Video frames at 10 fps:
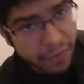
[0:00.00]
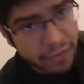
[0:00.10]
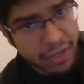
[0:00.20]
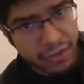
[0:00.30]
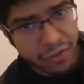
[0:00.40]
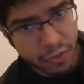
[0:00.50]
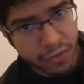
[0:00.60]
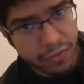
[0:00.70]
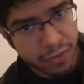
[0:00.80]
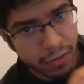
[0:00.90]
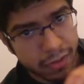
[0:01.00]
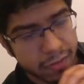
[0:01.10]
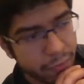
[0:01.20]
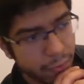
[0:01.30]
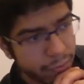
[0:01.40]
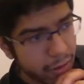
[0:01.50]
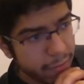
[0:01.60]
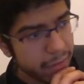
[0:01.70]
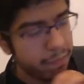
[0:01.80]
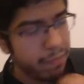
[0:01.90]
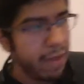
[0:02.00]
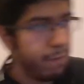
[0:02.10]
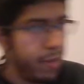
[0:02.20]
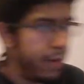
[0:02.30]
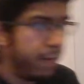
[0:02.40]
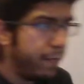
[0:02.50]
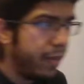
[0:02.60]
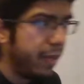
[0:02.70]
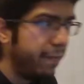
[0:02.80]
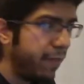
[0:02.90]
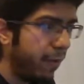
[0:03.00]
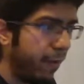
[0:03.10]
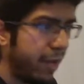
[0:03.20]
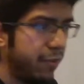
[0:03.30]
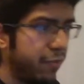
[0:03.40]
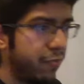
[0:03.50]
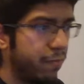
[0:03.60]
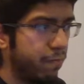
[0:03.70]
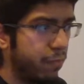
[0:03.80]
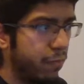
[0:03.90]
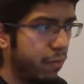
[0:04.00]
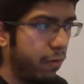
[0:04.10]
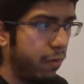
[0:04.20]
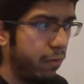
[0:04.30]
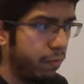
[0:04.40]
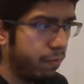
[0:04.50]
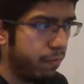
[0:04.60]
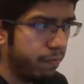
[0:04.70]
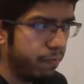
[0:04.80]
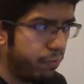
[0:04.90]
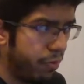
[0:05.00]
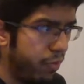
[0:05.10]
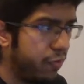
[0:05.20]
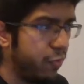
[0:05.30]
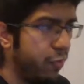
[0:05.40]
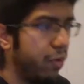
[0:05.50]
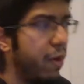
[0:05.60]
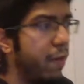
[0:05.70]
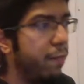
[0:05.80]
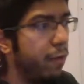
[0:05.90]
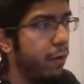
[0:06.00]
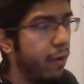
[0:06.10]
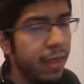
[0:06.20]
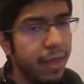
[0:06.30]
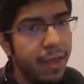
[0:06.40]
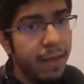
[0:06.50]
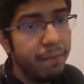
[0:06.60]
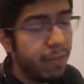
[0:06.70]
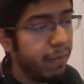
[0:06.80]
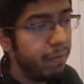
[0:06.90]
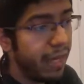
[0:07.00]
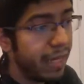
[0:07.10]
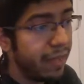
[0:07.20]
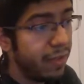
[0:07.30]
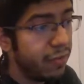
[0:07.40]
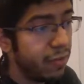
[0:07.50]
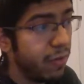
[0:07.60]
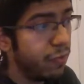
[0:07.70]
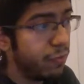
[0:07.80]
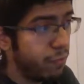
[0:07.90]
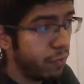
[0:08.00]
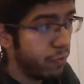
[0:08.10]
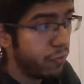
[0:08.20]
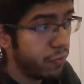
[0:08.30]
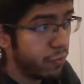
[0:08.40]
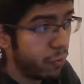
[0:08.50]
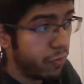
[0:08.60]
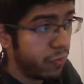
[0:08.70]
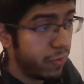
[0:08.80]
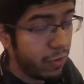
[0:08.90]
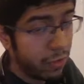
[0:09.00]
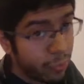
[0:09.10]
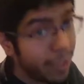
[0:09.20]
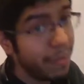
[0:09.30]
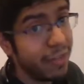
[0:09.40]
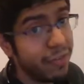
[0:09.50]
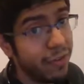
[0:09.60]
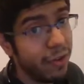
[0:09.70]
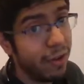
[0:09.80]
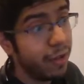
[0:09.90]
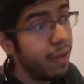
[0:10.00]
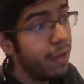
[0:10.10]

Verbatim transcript: feels like a short series that would probably have benefited if the writers or producers would have gone for maybe making this series, those short series that are three minutes long,